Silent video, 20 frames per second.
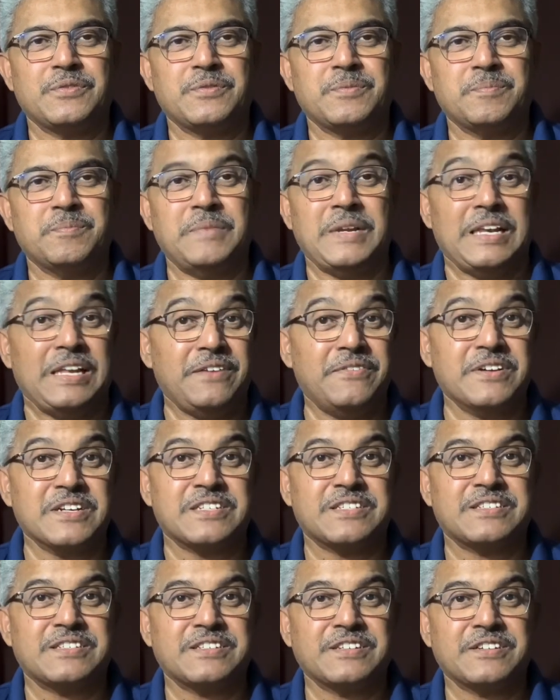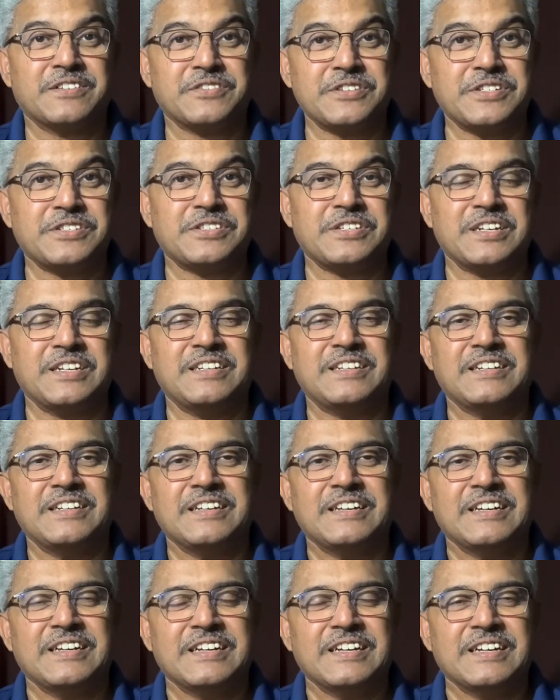believers, Christian,
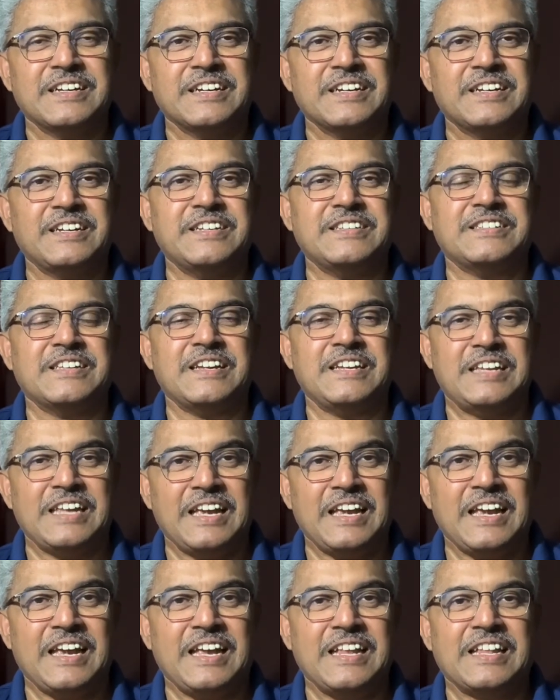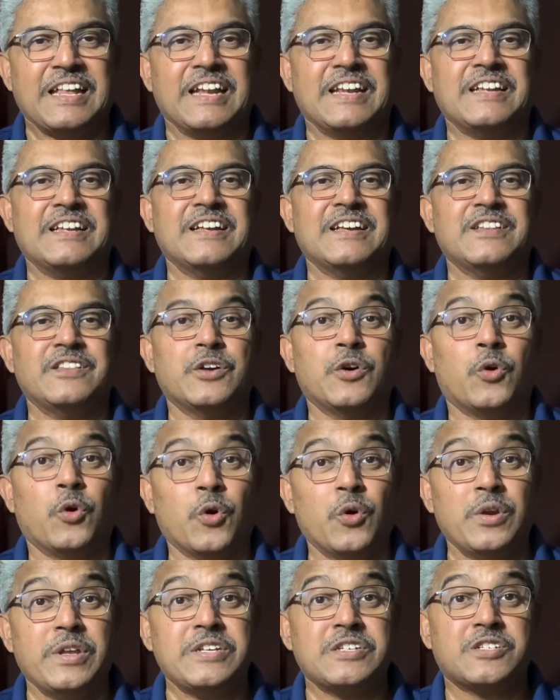it is the day that the
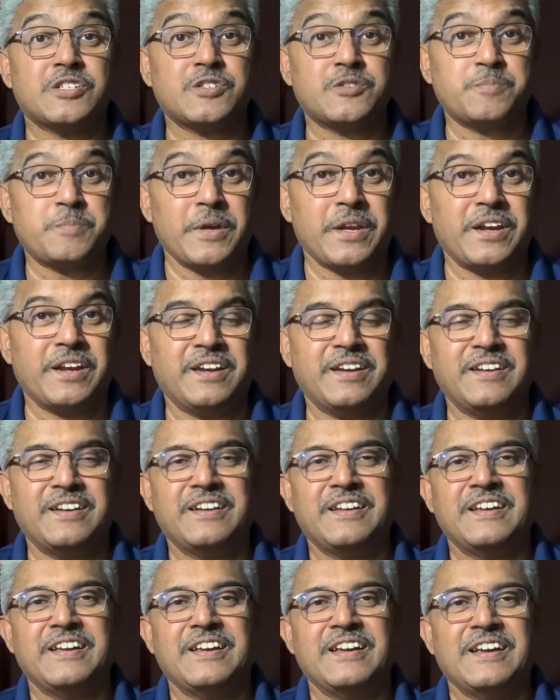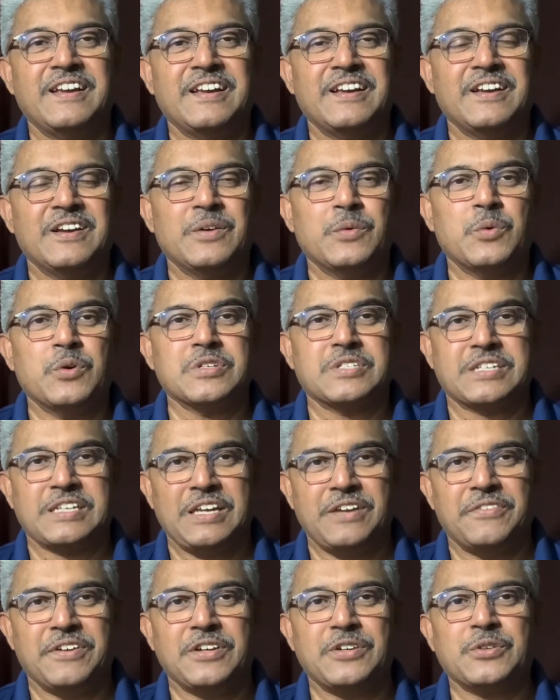Holy Spirit was
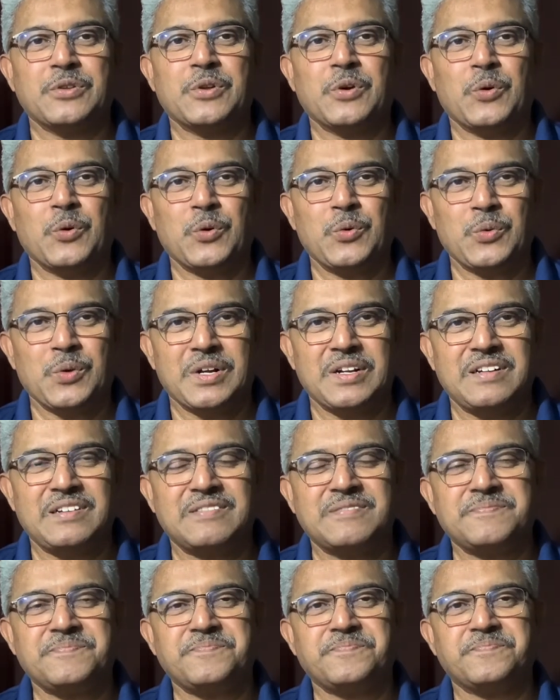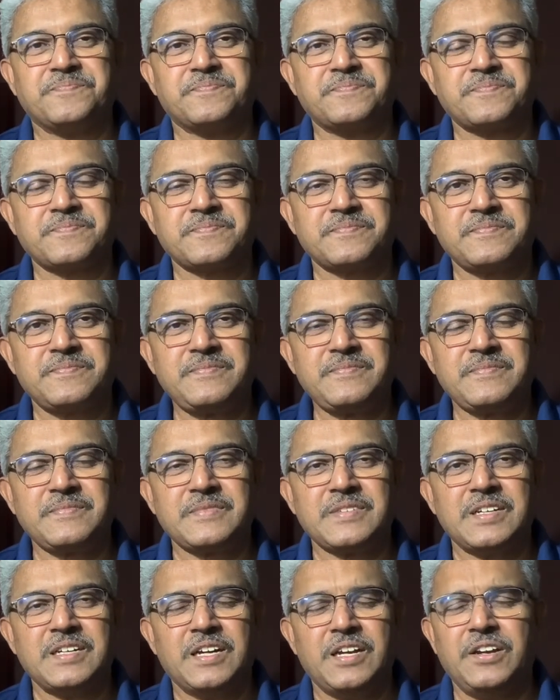given to the whole world.
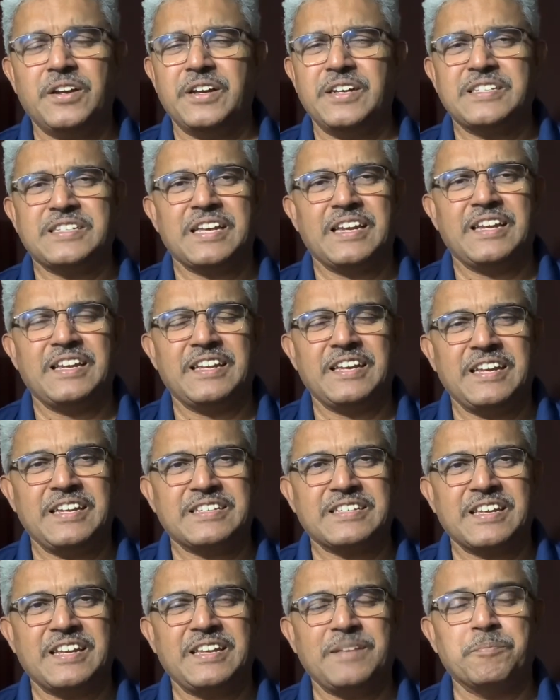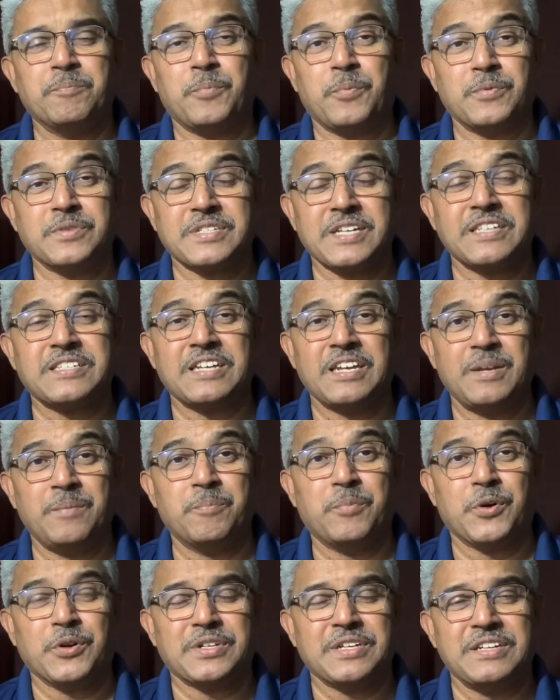You know, it's an it's an such an
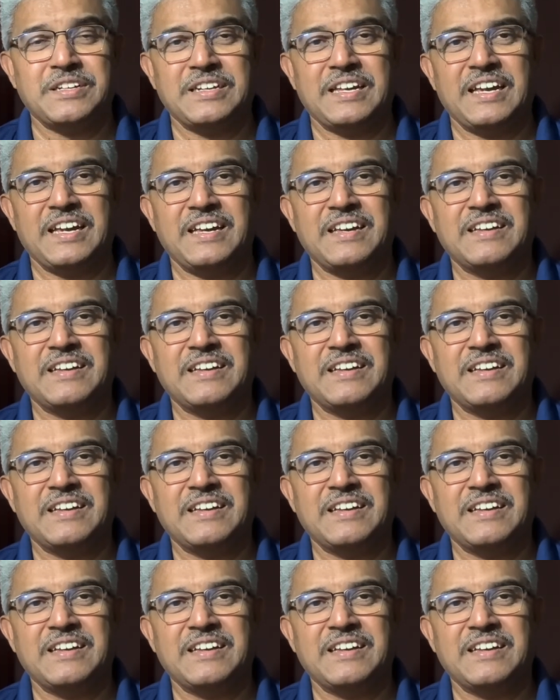important day.